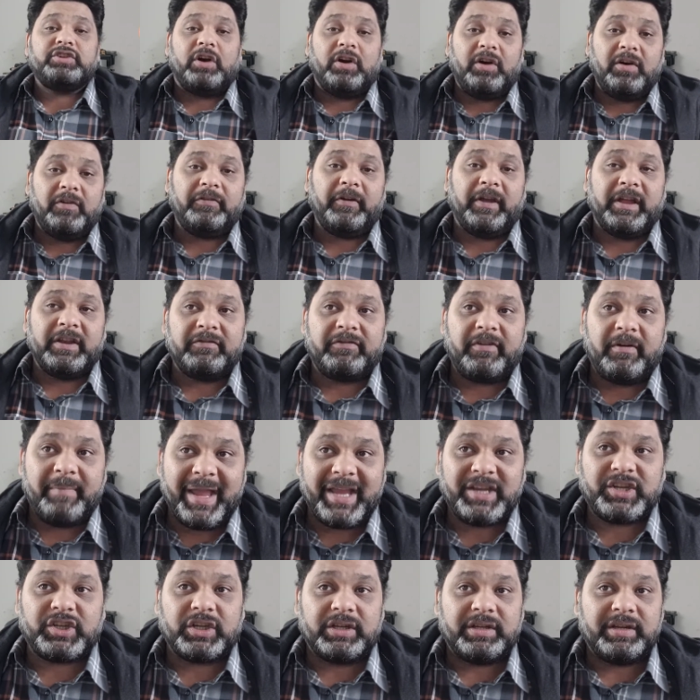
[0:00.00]
of
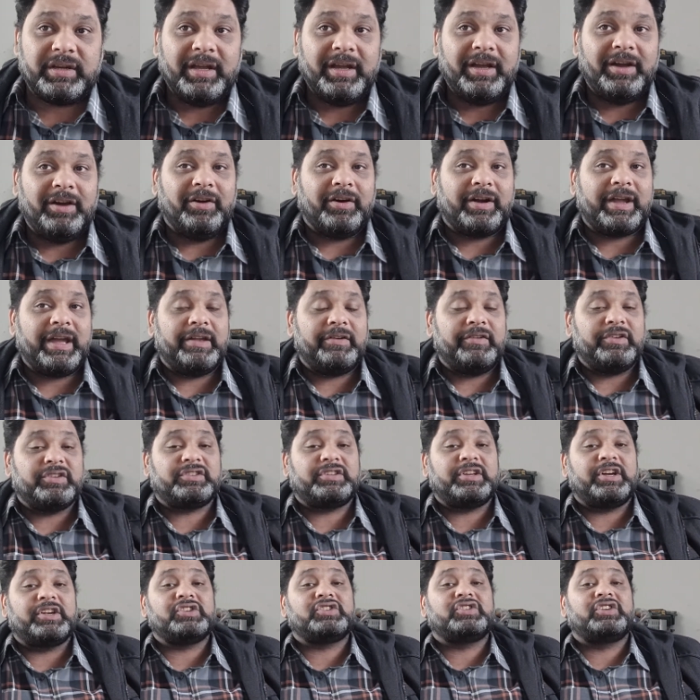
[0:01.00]
information. Okay,
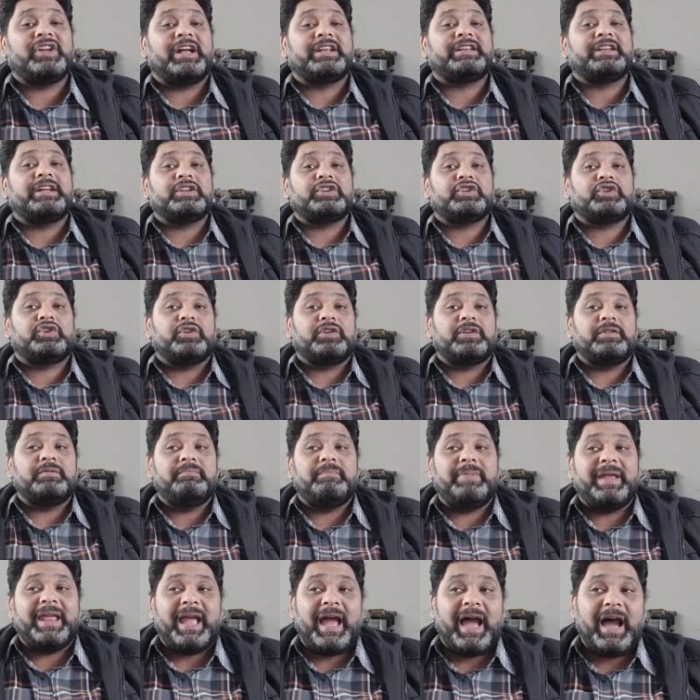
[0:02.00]
research data shouldn't
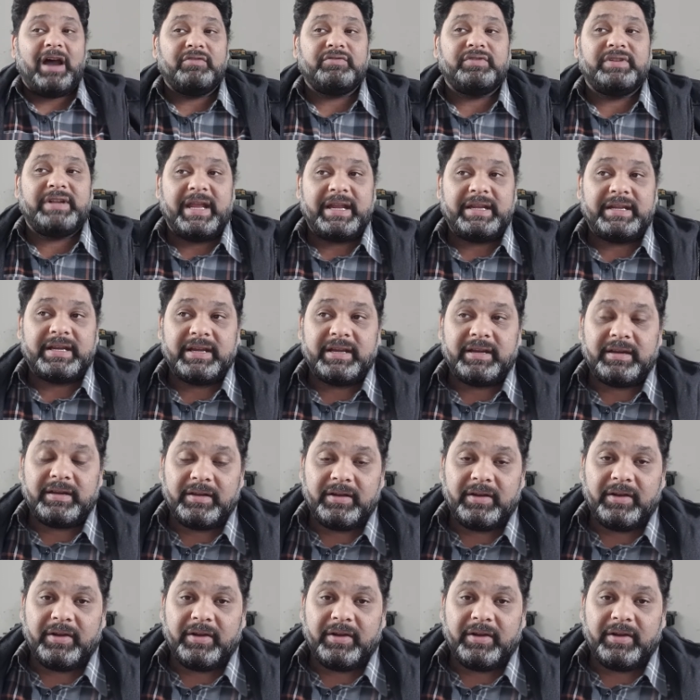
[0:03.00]
be outdated.